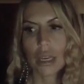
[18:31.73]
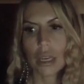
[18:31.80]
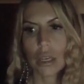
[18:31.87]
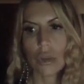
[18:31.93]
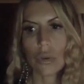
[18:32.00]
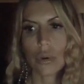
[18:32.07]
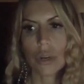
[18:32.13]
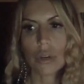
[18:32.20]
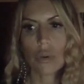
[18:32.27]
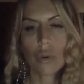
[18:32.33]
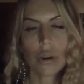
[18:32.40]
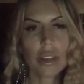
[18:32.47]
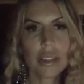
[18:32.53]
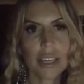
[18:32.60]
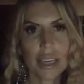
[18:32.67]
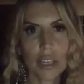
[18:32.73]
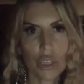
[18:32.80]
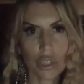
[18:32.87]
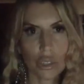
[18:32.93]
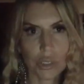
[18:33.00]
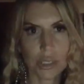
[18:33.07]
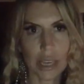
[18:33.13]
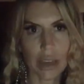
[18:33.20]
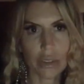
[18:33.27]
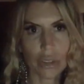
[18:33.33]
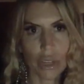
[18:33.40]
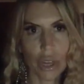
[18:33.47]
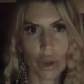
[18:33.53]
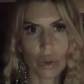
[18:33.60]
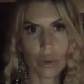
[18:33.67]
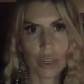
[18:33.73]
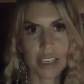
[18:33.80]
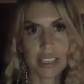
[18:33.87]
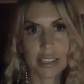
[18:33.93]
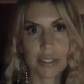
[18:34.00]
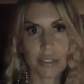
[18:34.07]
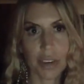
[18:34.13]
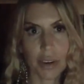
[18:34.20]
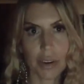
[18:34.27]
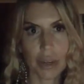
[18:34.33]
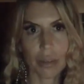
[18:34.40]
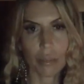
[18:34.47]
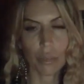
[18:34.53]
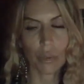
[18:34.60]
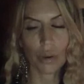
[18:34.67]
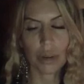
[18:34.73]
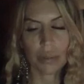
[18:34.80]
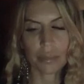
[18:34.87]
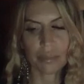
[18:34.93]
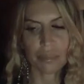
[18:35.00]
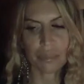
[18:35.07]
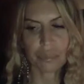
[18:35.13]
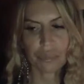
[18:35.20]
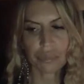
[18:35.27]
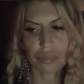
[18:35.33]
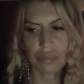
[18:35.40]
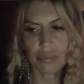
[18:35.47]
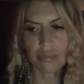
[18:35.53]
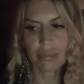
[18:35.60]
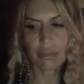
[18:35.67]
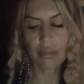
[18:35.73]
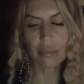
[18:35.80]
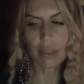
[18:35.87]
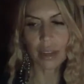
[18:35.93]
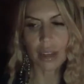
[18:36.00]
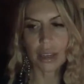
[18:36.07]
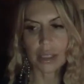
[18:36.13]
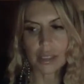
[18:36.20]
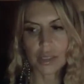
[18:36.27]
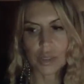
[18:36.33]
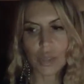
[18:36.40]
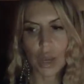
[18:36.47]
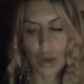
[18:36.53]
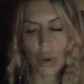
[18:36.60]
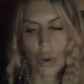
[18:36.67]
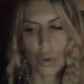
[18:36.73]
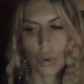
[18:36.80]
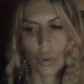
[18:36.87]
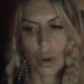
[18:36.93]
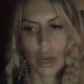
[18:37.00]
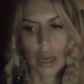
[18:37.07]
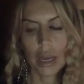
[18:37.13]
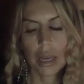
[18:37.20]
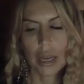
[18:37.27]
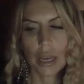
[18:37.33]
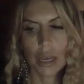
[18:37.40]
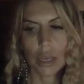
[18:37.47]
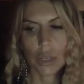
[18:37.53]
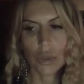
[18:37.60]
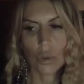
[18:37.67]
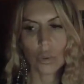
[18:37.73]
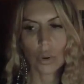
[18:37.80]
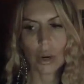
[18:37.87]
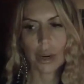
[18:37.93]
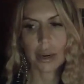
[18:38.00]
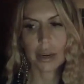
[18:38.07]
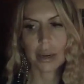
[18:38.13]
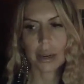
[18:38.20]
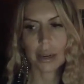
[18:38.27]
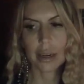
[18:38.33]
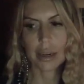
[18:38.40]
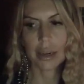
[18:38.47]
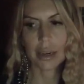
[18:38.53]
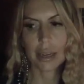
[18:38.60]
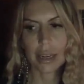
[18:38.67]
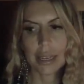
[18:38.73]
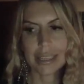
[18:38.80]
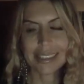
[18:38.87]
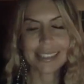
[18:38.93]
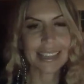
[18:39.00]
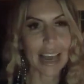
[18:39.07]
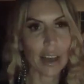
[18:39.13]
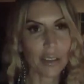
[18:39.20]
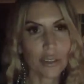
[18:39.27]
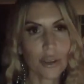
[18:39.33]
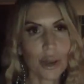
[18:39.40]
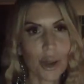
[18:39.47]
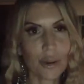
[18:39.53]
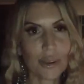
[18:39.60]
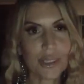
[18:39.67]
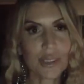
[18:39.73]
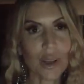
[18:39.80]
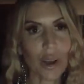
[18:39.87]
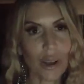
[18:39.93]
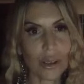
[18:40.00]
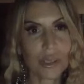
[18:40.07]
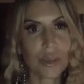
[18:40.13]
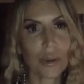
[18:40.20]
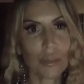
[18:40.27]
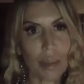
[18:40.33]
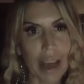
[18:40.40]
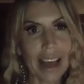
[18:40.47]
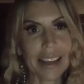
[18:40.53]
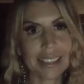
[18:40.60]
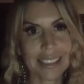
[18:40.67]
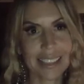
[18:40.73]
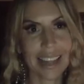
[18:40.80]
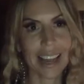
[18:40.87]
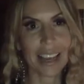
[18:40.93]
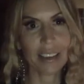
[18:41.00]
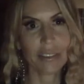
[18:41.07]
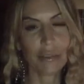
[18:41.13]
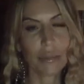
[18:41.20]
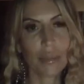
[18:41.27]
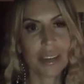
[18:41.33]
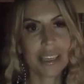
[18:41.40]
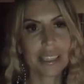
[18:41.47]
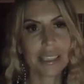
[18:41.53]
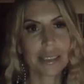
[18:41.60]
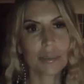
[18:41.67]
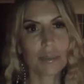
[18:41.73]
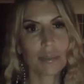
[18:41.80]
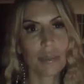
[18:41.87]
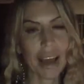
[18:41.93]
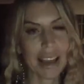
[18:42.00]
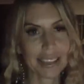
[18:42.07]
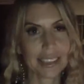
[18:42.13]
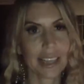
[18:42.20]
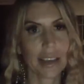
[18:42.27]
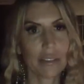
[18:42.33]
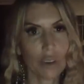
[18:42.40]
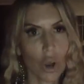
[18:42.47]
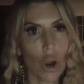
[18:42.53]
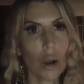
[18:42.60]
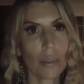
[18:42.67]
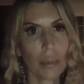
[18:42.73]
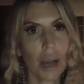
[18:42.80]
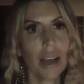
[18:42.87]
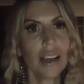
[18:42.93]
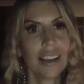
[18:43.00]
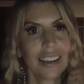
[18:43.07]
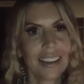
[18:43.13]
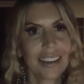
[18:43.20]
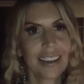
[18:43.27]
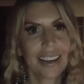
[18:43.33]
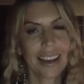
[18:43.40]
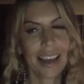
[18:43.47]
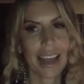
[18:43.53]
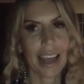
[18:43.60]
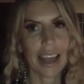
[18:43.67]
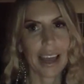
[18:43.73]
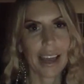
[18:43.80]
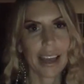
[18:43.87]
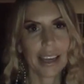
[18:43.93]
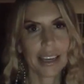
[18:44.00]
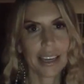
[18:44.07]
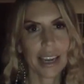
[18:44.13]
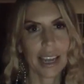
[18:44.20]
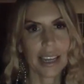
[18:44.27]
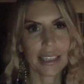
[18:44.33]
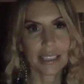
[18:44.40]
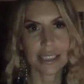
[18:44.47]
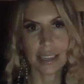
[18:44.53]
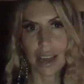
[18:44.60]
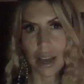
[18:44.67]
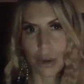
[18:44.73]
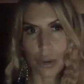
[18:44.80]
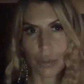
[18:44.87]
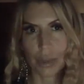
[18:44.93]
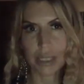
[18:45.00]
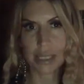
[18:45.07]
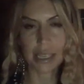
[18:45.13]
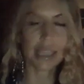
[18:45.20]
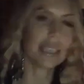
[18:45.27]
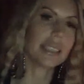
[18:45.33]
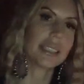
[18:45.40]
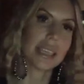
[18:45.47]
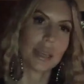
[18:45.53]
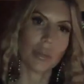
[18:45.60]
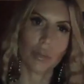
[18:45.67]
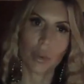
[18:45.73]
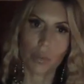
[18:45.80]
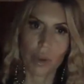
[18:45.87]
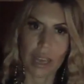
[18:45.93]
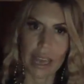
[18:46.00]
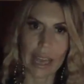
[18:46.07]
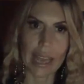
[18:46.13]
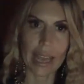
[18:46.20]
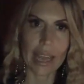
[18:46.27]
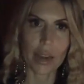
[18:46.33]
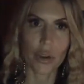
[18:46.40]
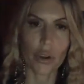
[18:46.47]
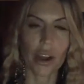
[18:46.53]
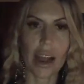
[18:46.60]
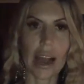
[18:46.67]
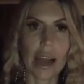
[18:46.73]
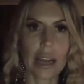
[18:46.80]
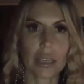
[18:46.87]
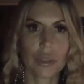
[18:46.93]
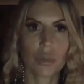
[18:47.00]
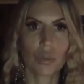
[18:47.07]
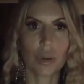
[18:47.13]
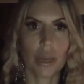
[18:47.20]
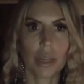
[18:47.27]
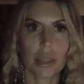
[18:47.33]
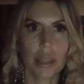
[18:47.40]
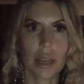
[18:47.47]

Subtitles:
Your North and your South Node is very important. So your South Node is also past life, but it's past life karma. And it's not always easy when we interact with